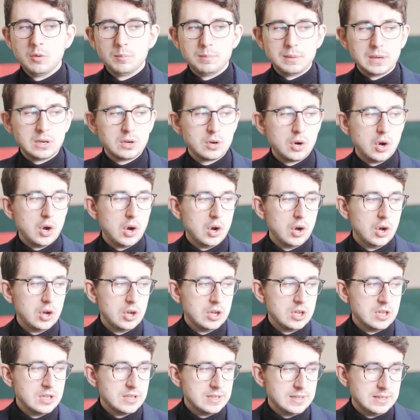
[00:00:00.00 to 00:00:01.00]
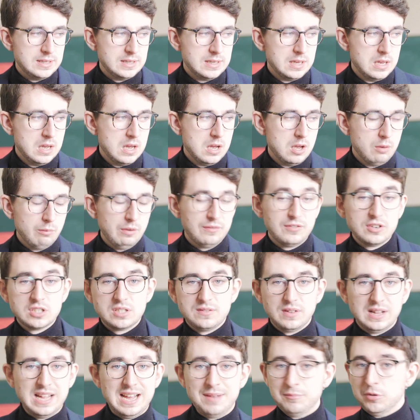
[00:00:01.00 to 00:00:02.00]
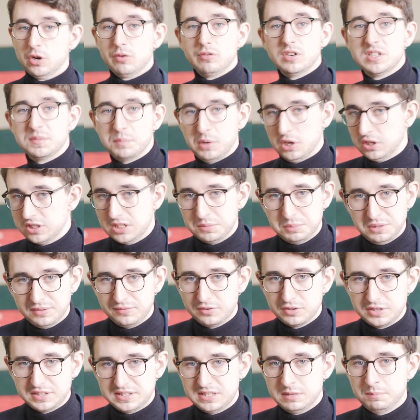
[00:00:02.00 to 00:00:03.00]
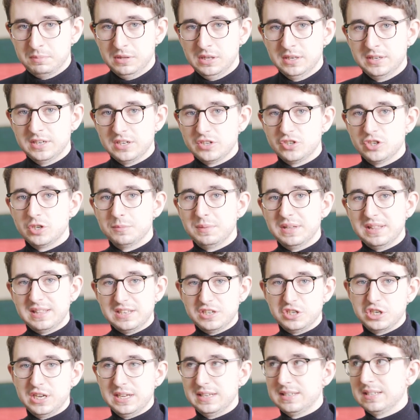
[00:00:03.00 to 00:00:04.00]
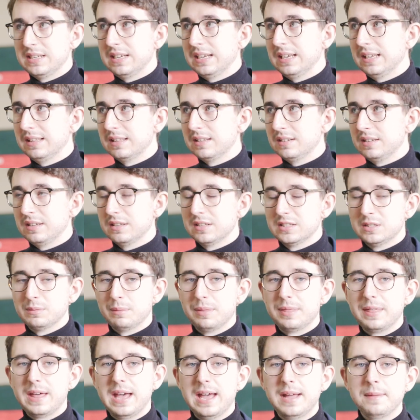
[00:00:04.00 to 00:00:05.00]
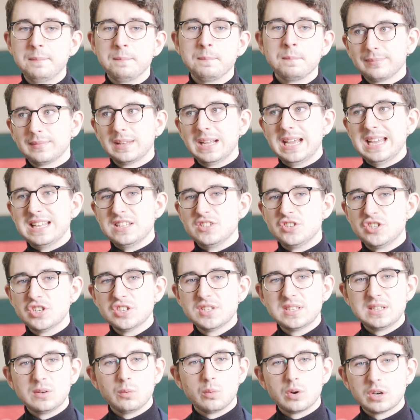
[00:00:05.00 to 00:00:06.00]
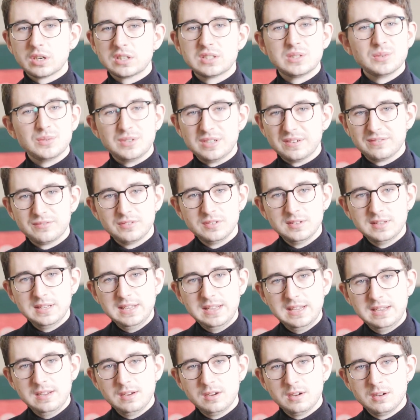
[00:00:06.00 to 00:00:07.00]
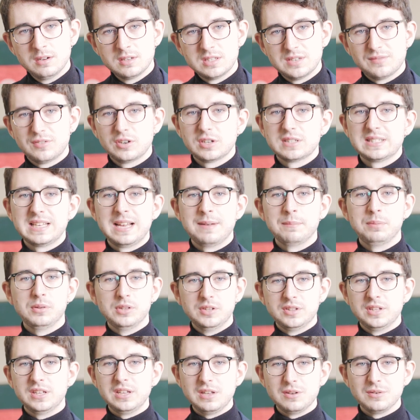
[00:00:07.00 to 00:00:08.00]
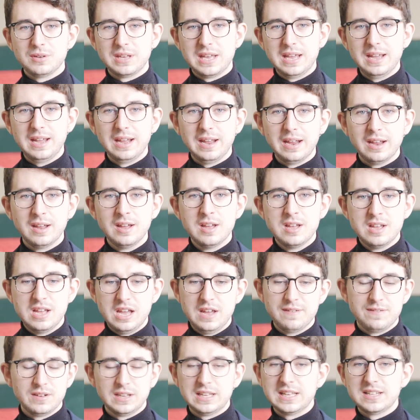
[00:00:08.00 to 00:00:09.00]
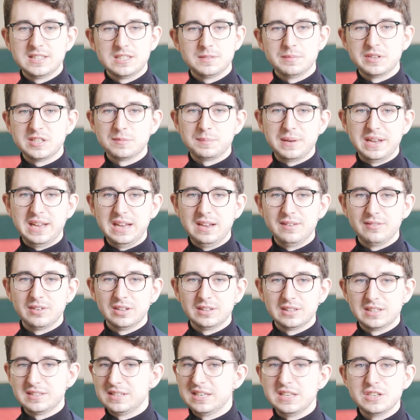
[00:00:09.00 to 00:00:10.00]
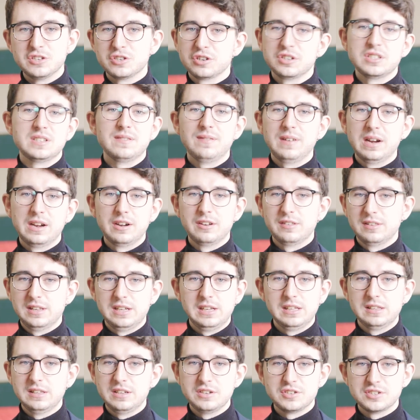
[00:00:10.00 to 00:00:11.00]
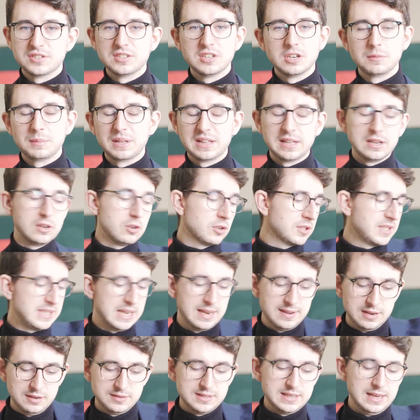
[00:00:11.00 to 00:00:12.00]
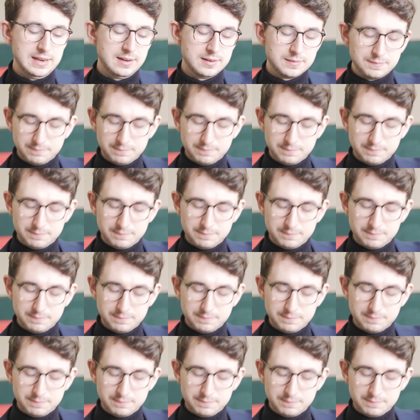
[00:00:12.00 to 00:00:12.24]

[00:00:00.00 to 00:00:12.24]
because, well, first of all, I'm not responsible for discipline. It should be the JTE that deals with that. It's just it works so differently here. So for example, in the UK, if a kid's misbehaving, the teacher is very likely just going to be like, go stand outside,